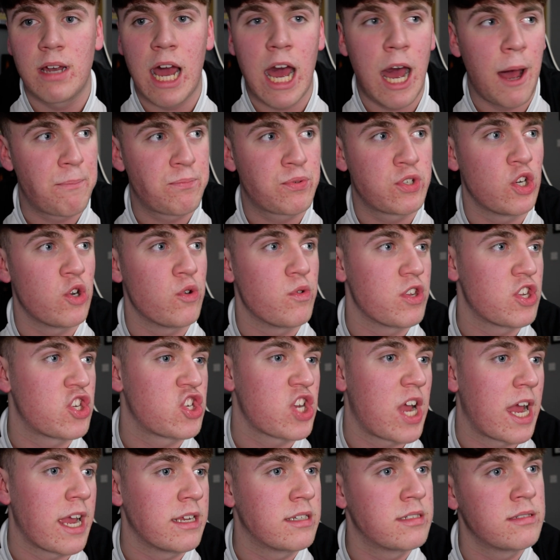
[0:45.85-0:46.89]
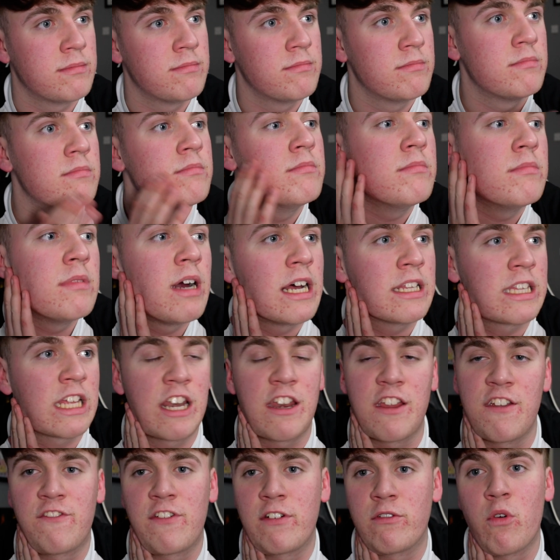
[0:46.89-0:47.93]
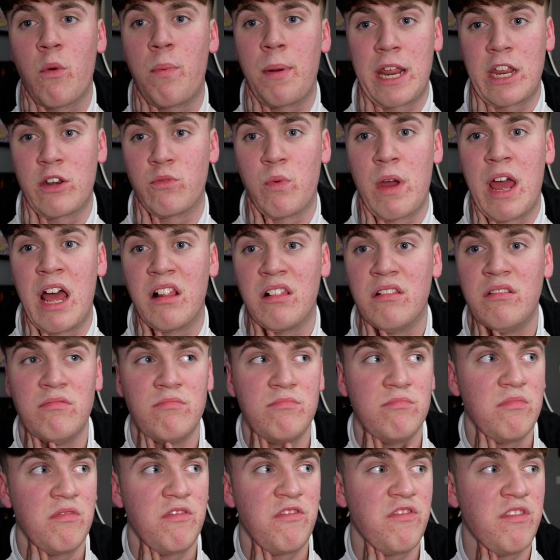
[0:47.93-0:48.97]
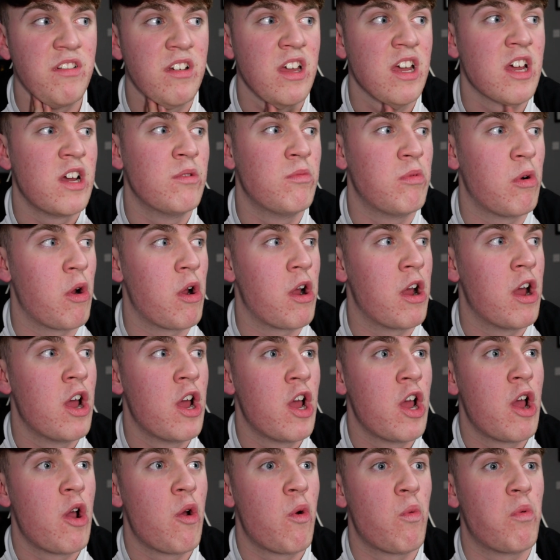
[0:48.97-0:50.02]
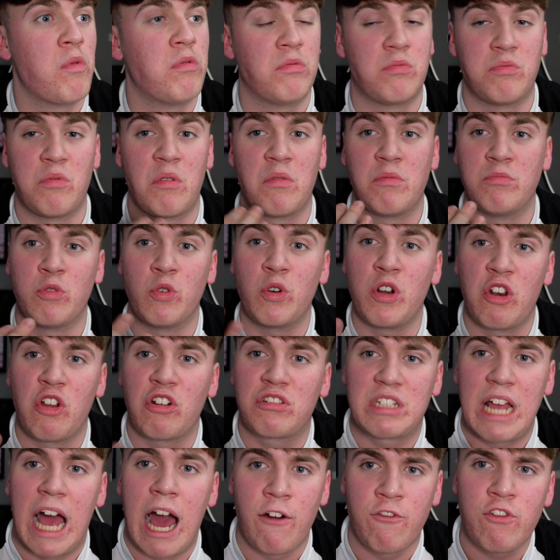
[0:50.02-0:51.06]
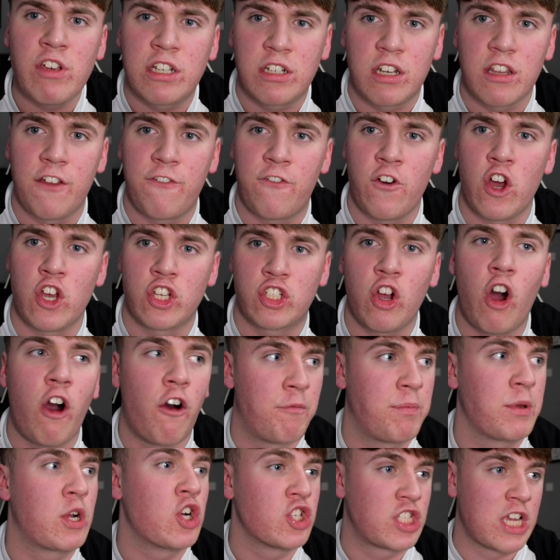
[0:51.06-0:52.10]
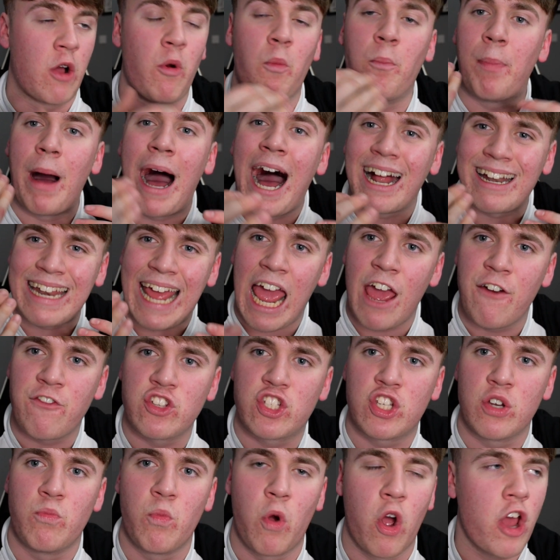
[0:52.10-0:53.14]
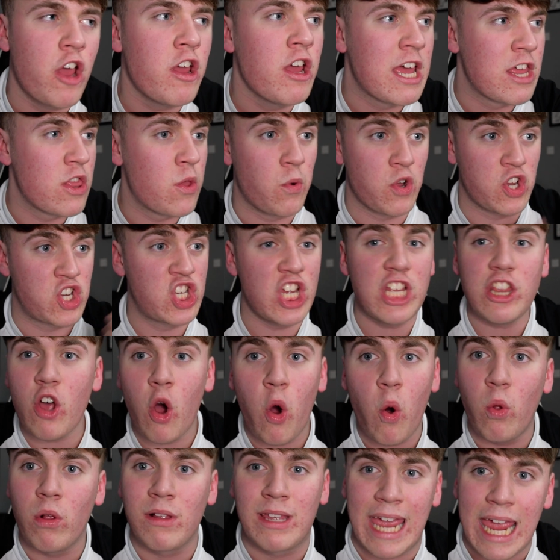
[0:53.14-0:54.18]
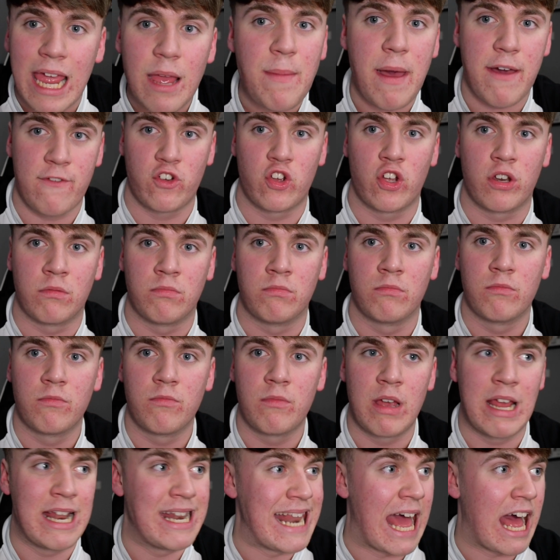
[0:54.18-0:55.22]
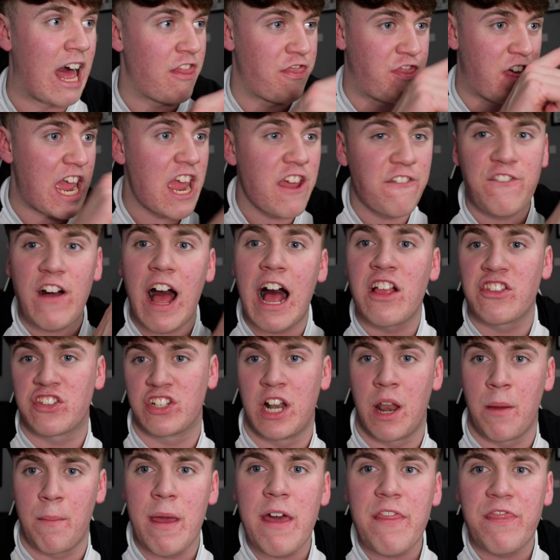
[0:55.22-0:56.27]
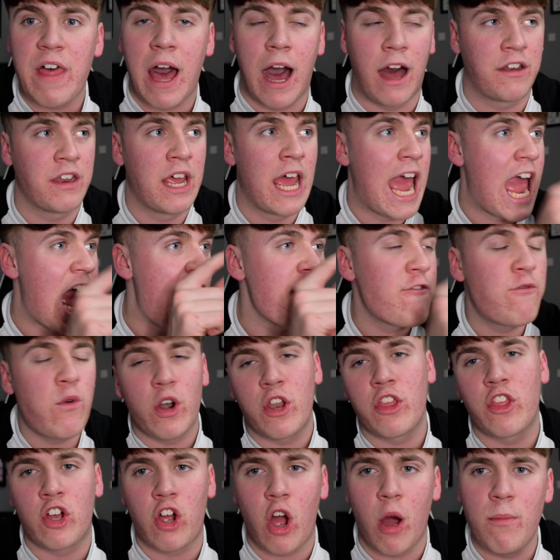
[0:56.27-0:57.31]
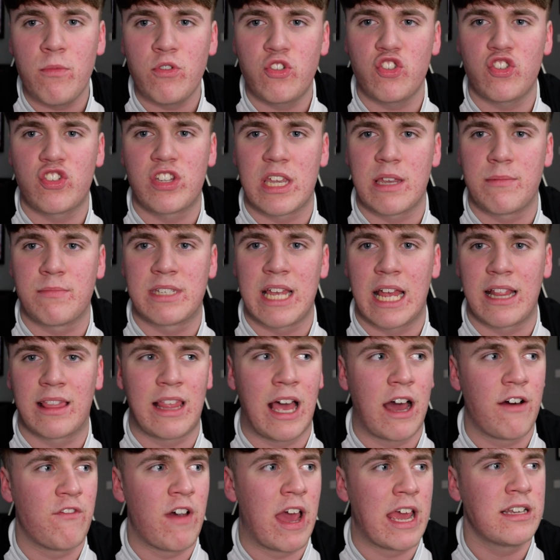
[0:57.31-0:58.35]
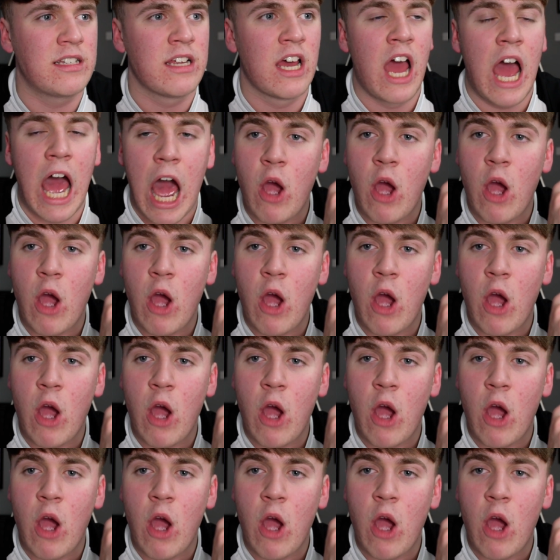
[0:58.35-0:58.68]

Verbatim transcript: Absolutely shite. I didn't even think we played well. we we, we only looked at our in the first half because how bad Everton were. They were shit the whole game, Everton. And their fans will admit that. Everyone in the commentary team said that, right?